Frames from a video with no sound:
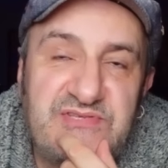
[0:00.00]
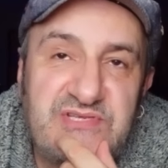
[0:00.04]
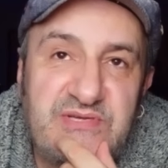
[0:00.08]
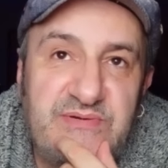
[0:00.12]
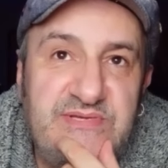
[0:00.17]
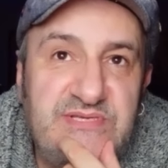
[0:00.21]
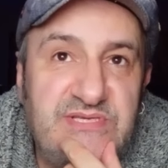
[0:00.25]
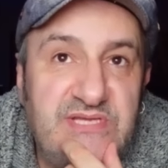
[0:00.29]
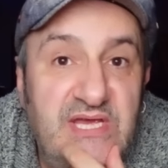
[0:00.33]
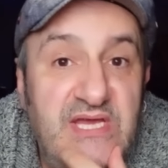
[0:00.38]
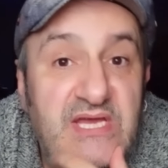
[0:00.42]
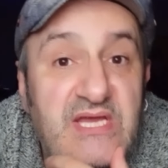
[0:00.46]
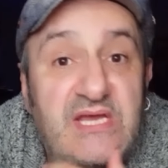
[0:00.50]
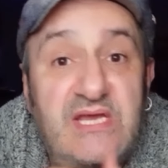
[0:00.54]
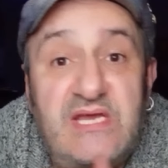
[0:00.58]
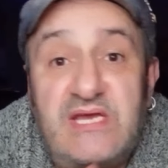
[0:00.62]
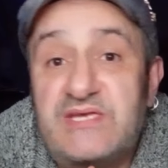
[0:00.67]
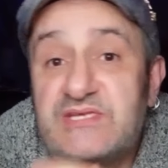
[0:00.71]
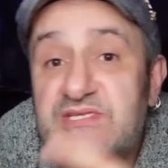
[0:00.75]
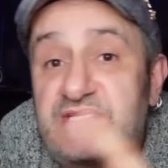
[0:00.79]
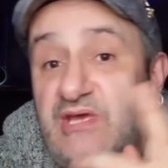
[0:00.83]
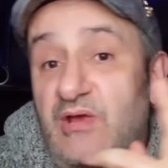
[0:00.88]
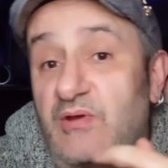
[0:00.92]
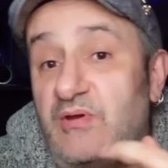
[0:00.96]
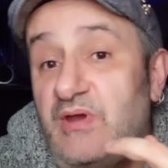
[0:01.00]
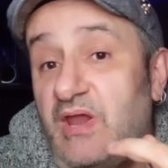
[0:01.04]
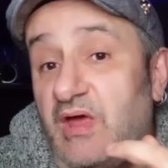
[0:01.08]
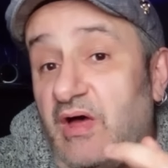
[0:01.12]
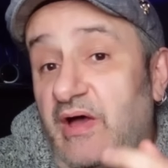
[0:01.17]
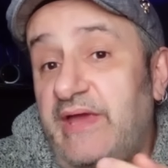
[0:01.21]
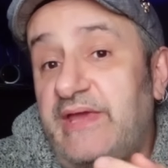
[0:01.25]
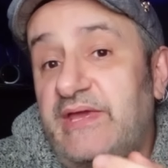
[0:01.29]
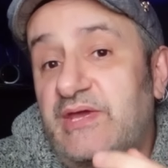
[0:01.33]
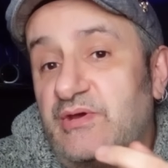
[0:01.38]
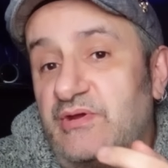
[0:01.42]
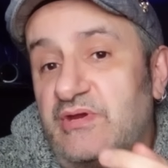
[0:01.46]
So he's so
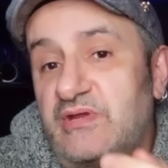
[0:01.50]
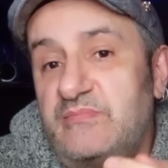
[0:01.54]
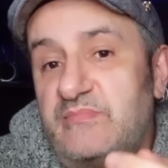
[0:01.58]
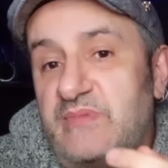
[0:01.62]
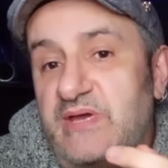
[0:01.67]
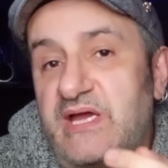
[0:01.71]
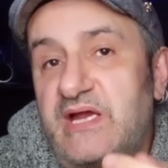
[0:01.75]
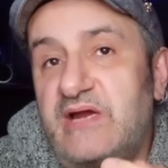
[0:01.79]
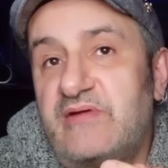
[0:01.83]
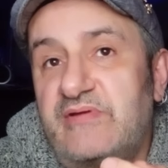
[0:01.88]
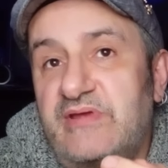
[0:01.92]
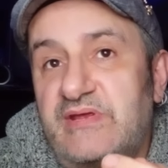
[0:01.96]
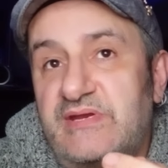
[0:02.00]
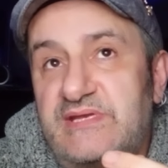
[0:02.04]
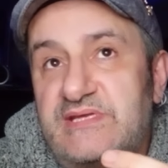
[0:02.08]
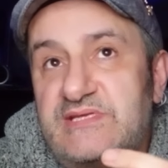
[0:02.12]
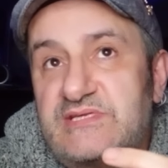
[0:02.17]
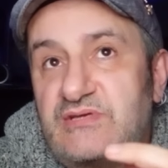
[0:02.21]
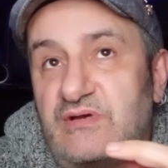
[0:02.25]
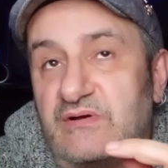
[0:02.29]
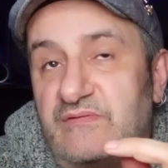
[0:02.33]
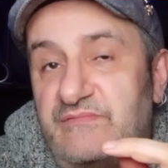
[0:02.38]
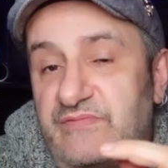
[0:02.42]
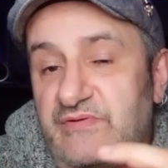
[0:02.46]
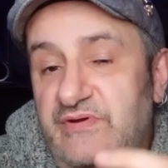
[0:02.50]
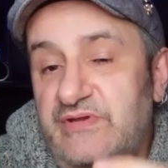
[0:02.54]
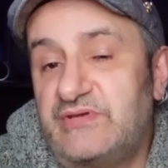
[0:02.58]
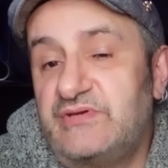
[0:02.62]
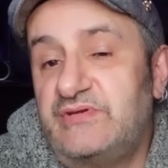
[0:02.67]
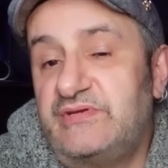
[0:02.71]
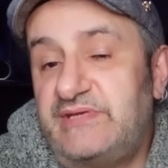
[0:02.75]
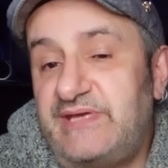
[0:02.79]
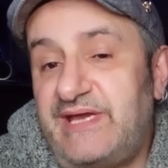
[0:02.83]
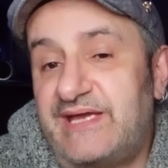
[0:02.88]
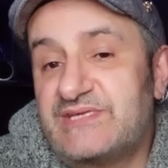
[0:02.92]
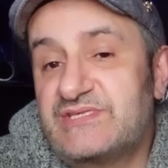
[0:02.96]
like Goulamirian, he's got a very
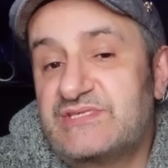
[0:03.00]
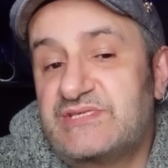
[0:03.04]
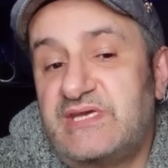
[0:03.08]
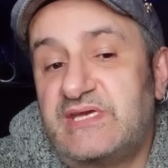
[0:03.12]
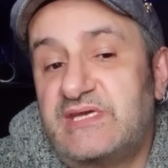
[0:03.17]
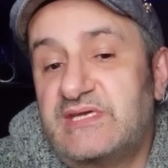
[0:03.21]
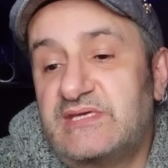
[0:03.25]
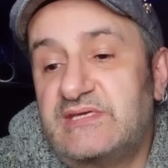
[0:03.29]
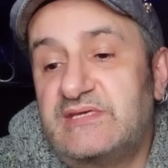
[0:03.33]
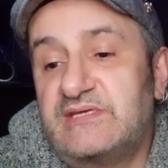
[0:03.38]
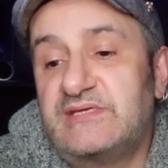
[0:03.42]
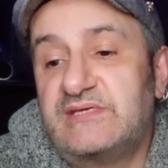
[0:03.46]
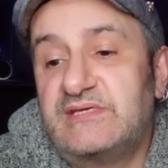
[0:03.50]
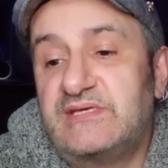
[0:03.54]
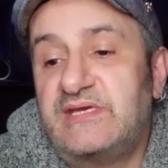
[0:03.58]
good gas tank